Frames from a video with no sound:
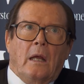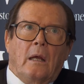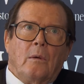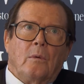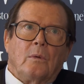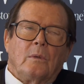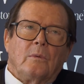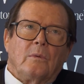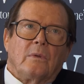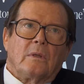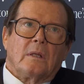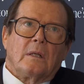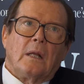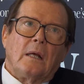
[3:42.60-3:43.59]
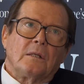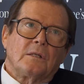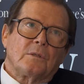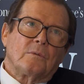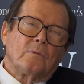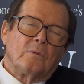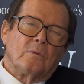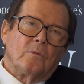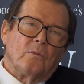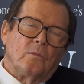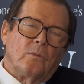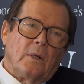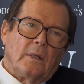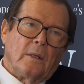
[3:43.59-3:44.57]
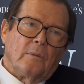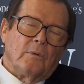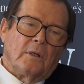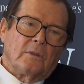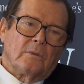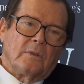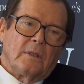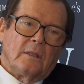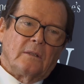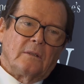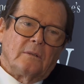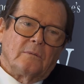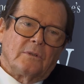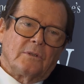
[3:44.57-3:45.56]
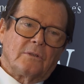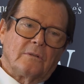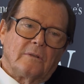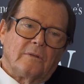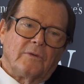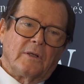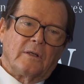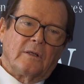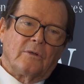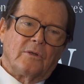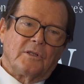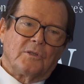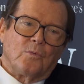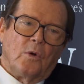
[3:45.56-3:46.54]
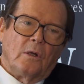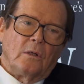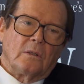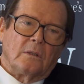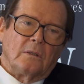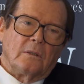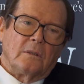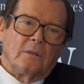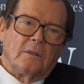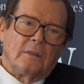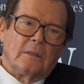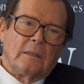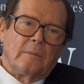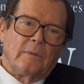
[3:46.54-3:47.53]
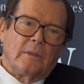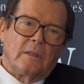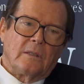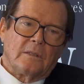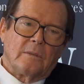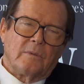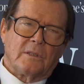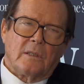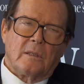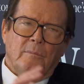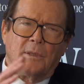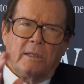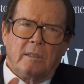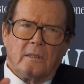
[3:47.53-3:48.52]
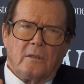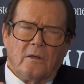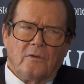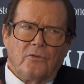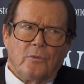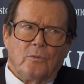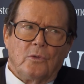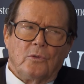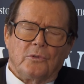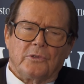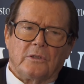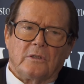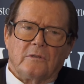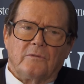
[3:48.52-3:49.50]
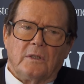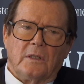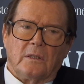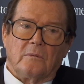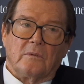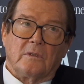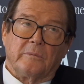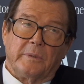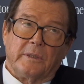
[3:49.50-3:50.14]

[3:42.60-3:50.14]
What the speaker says: Well, the last one I worked with I thought was terrific, Chris Walken, because it was a completely off-the-wall sort of villain. Well, the